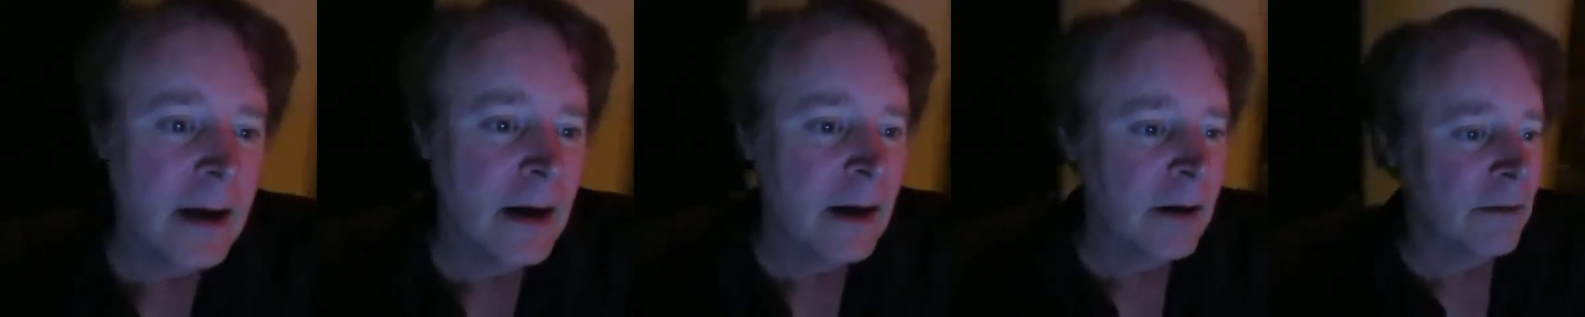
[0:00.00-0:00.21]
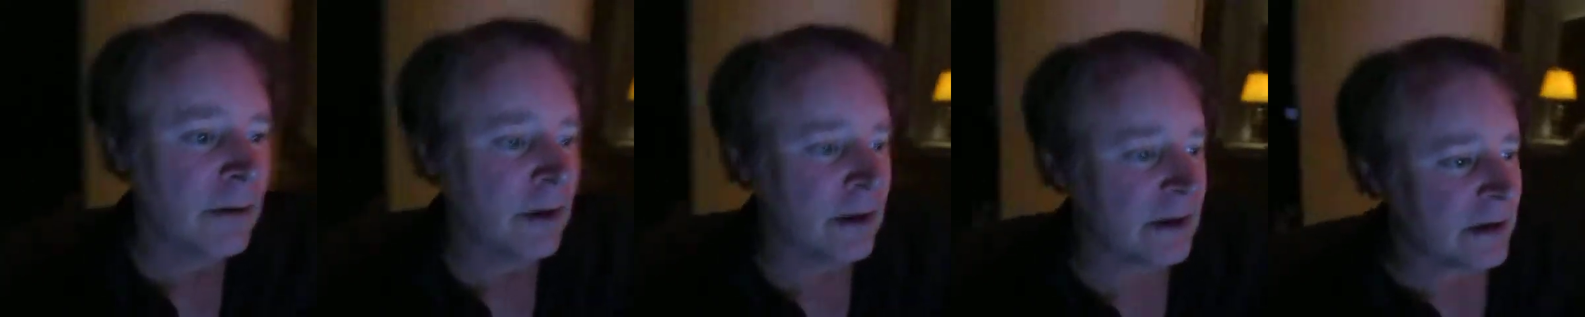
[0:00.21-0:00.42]

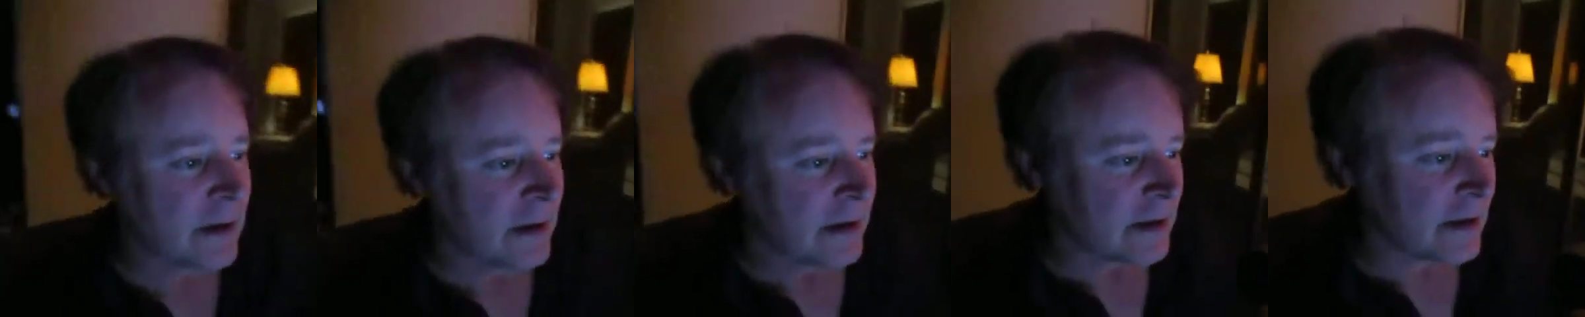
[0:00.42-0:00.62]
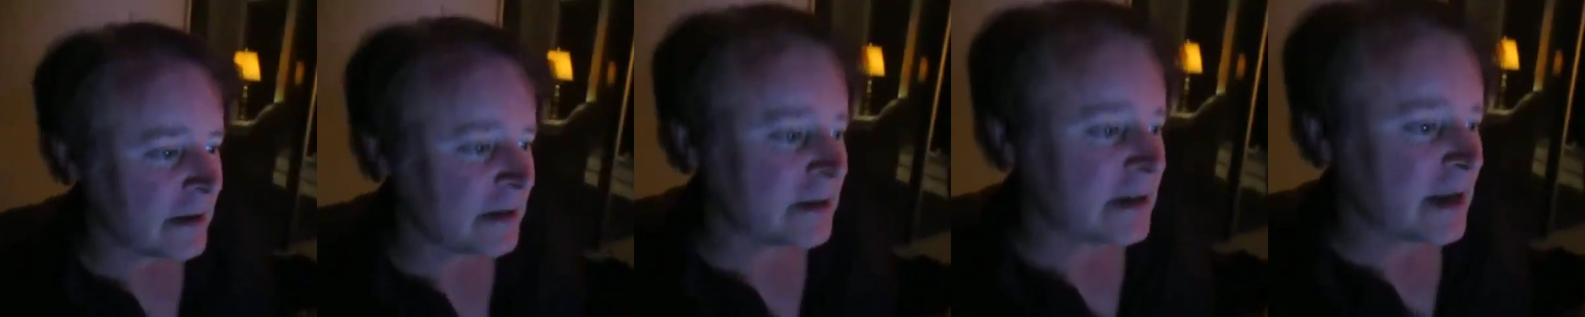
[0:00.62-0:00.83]
Quote,
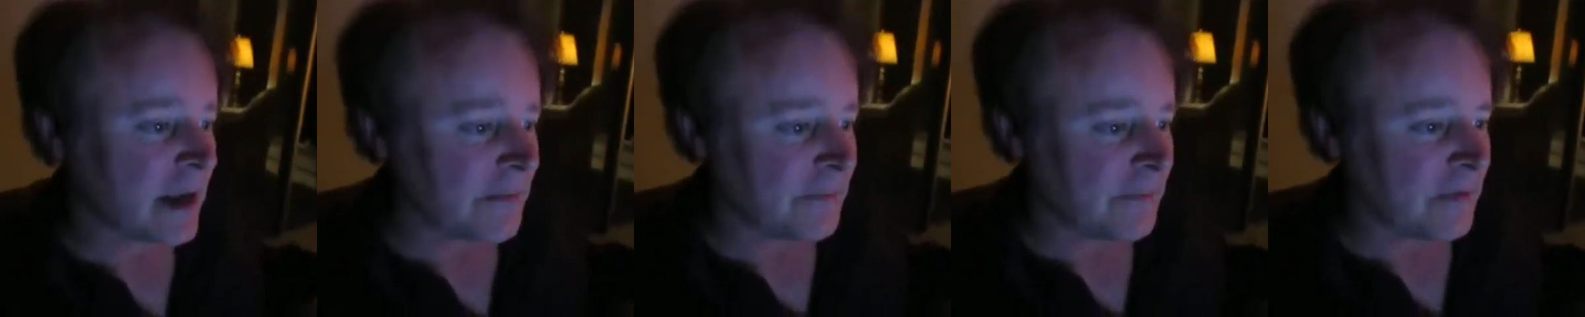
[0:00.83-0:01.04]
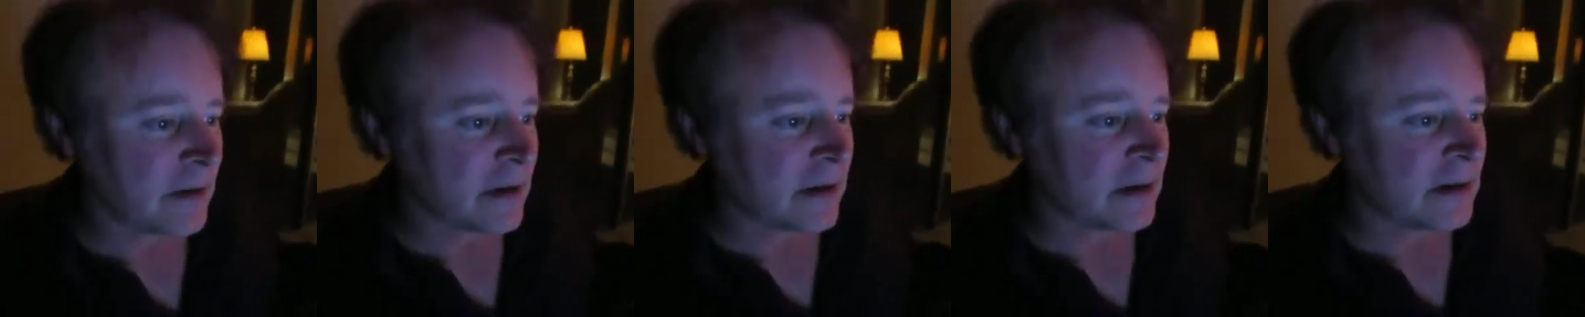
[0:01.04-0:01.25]
the
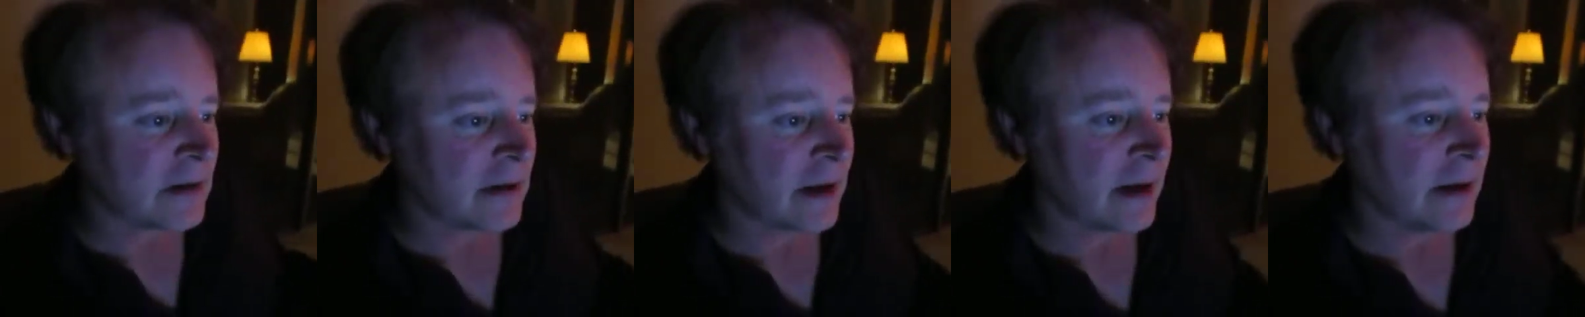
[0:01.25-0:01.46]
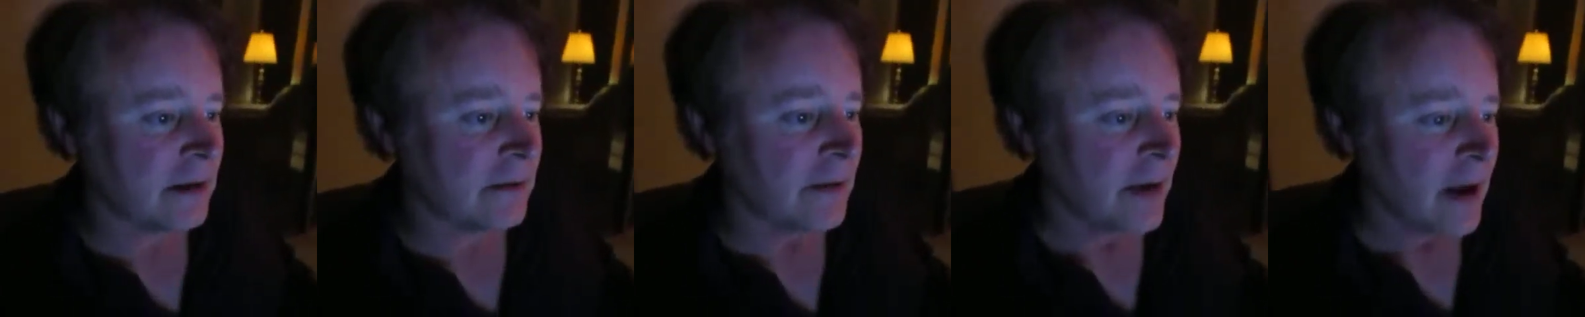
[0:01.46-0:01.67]
state for the
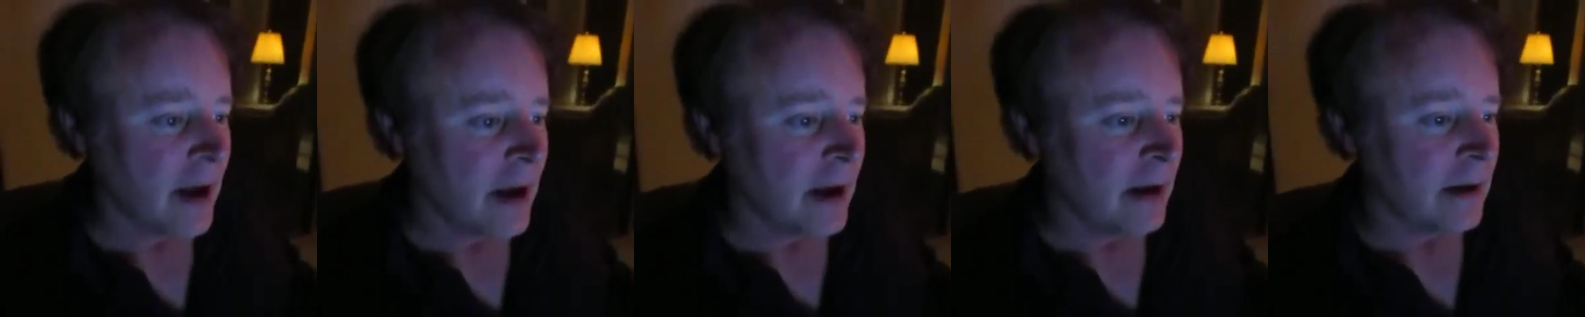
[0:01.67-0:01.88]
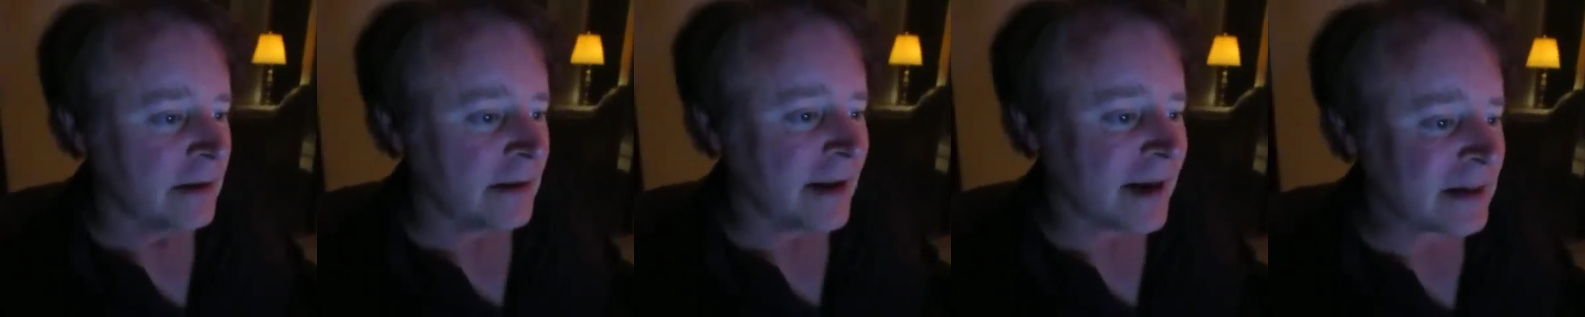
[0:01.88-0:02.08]
state.
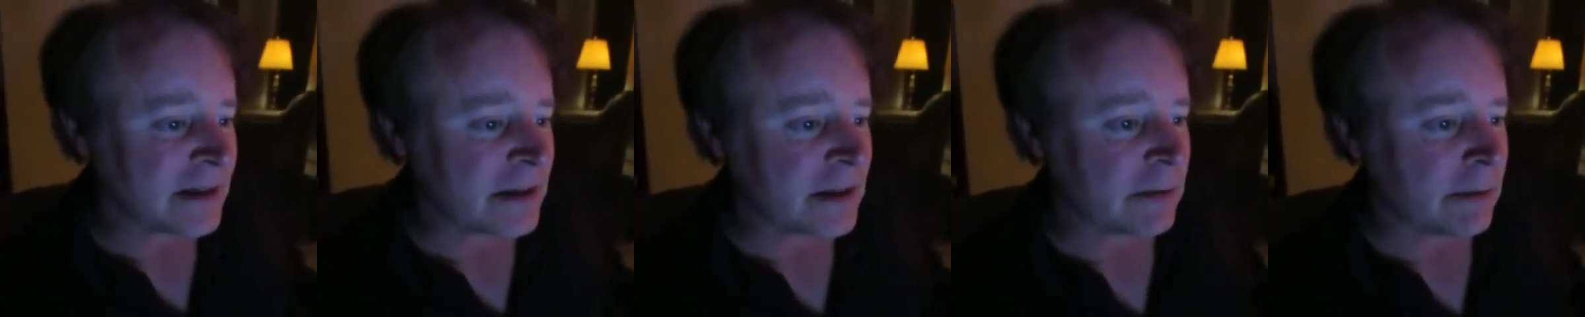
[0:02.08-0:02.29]
Nice